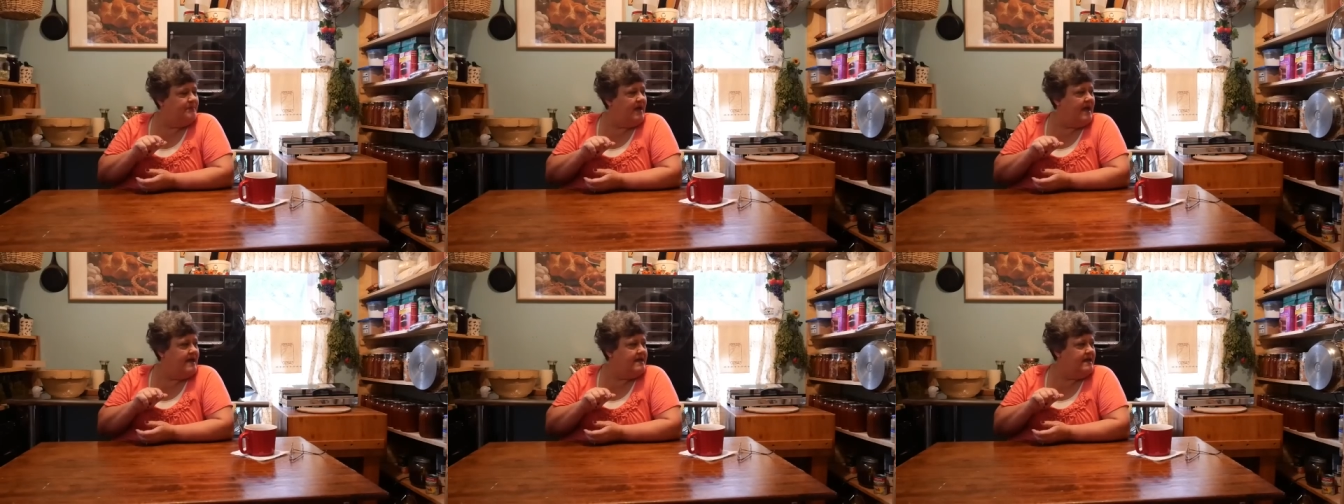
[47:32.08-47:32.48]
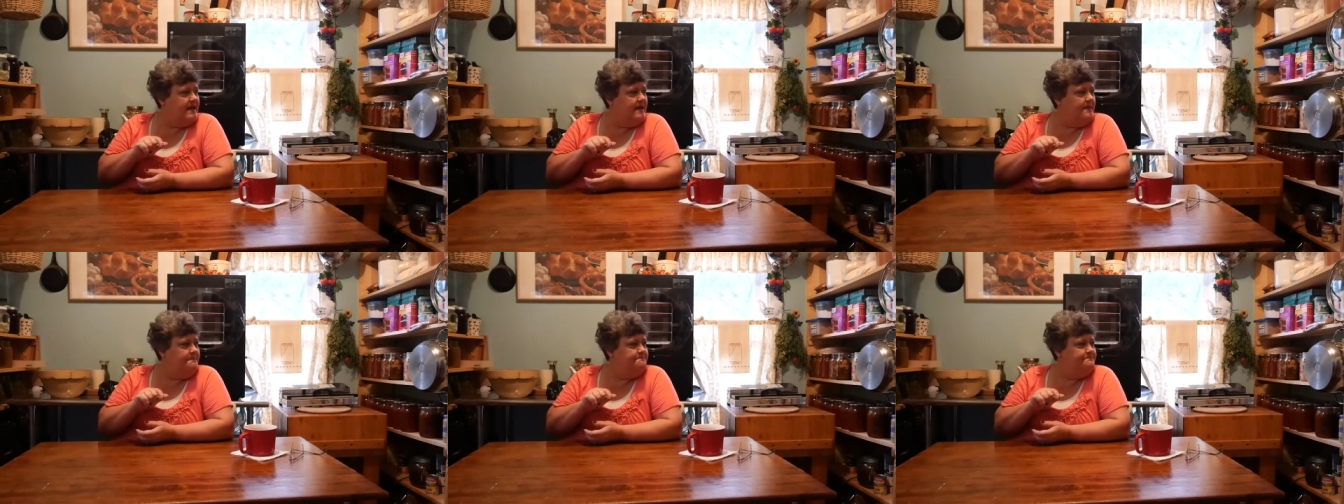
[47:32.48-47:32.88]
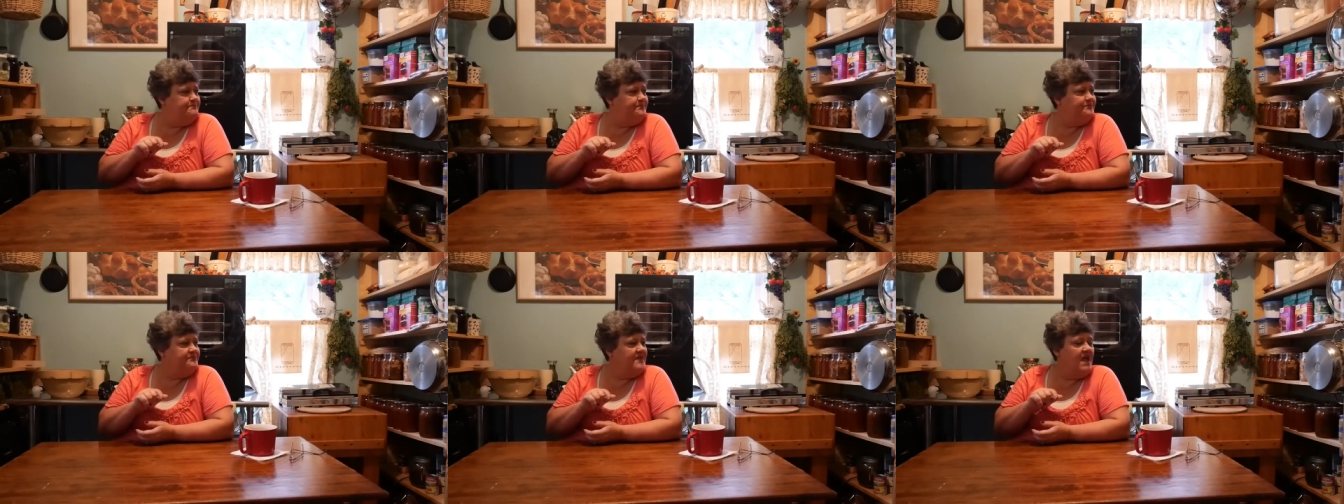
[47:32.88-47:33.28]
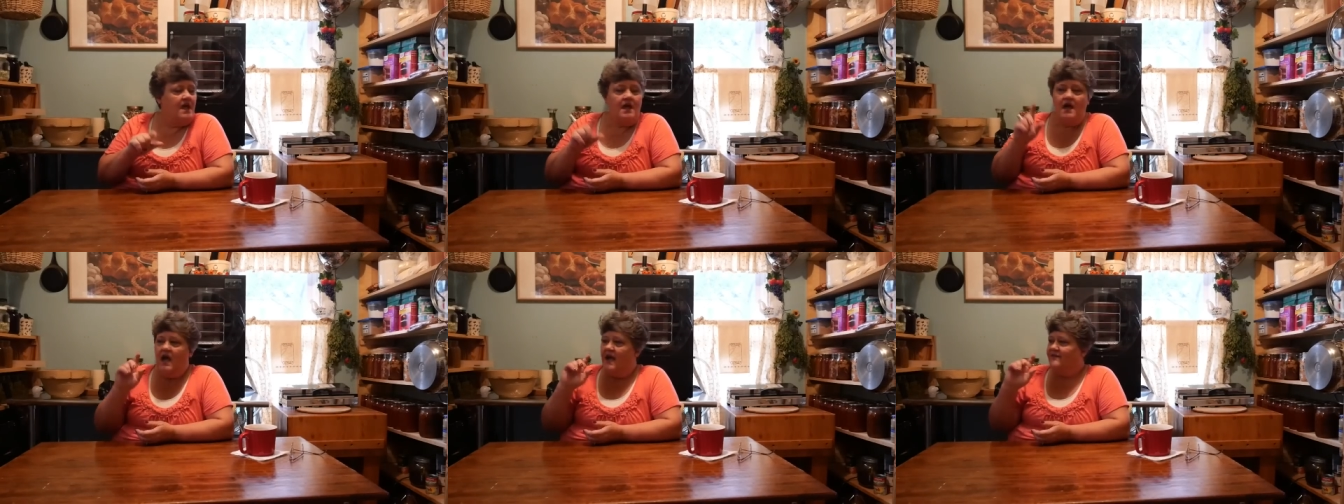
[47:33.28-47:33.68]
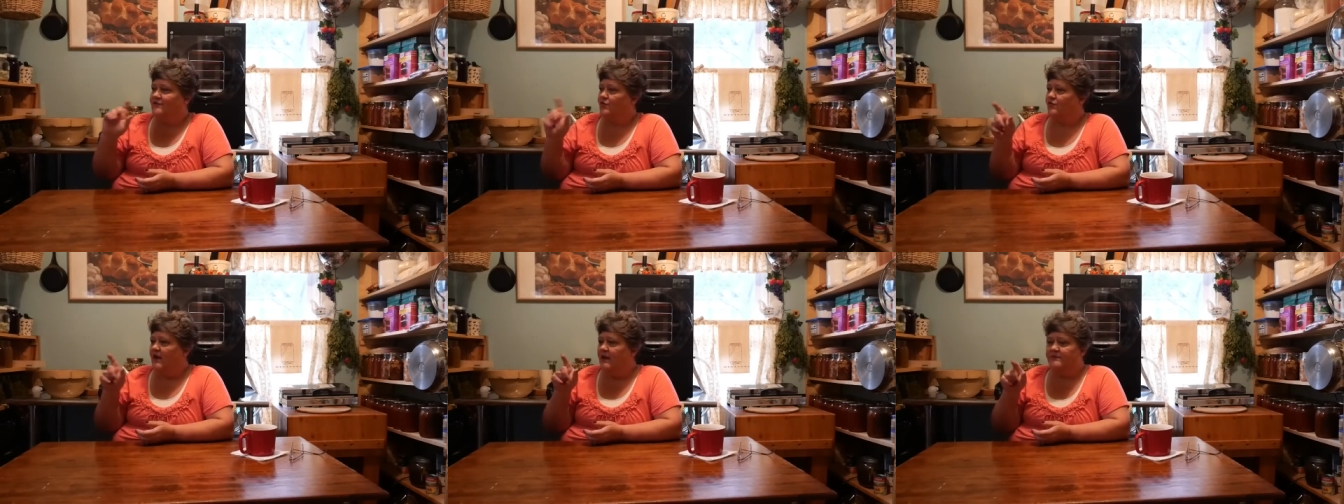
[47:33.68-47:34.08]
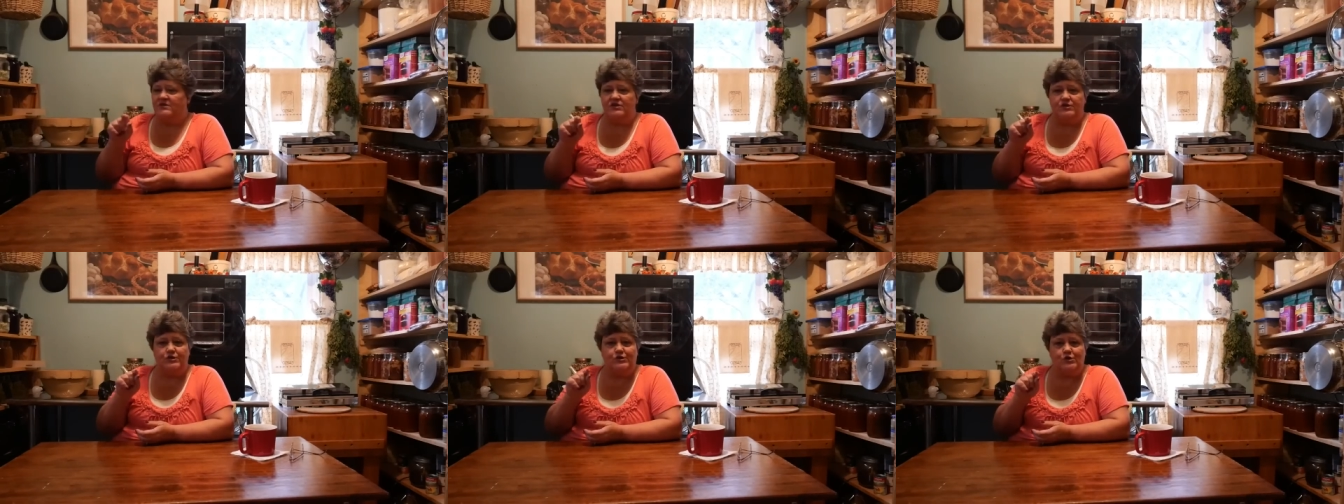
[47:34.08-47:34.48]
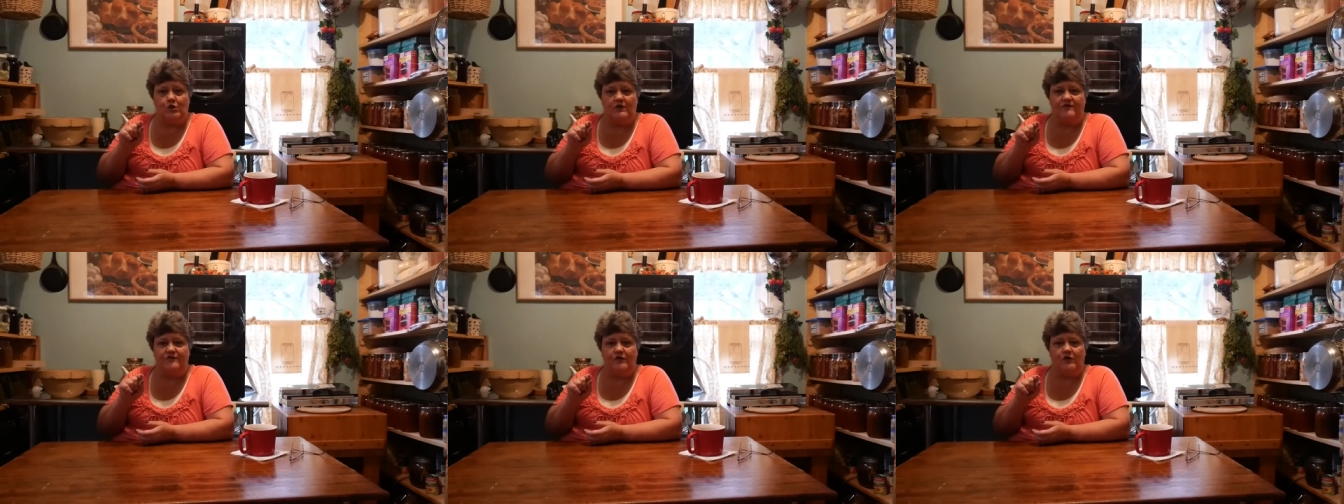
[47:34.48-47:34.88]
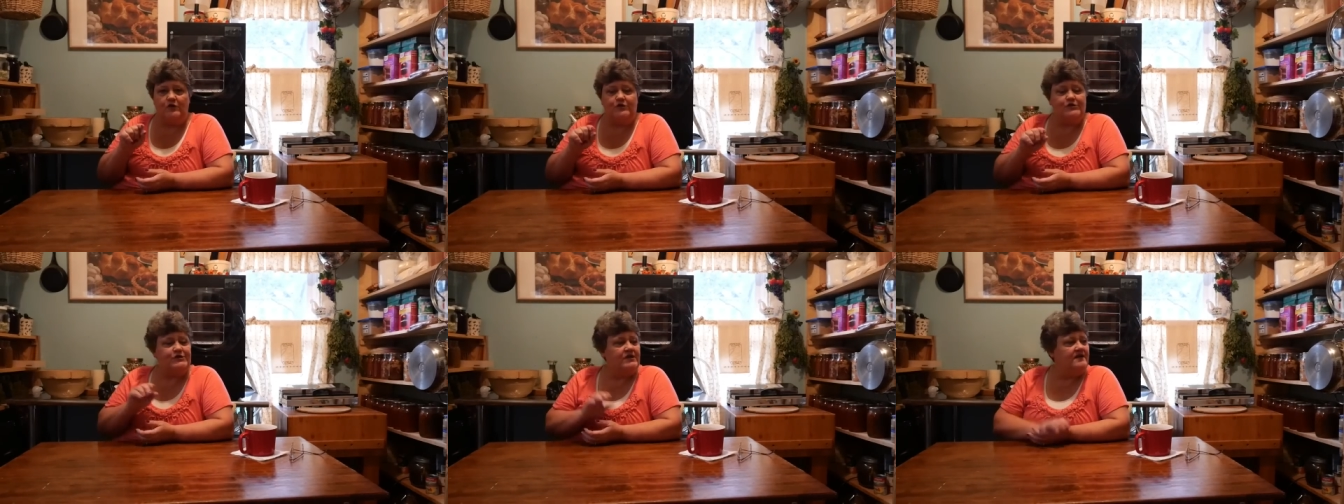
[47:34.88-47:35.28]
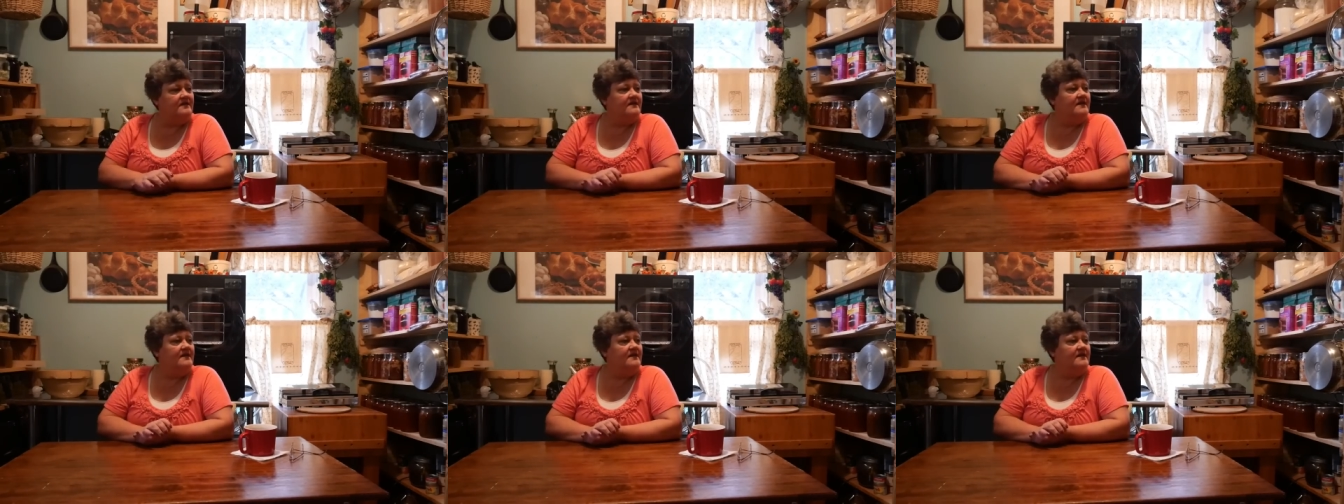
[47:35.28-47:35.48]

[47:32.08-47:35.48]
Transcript: baking. I have to run to the store first.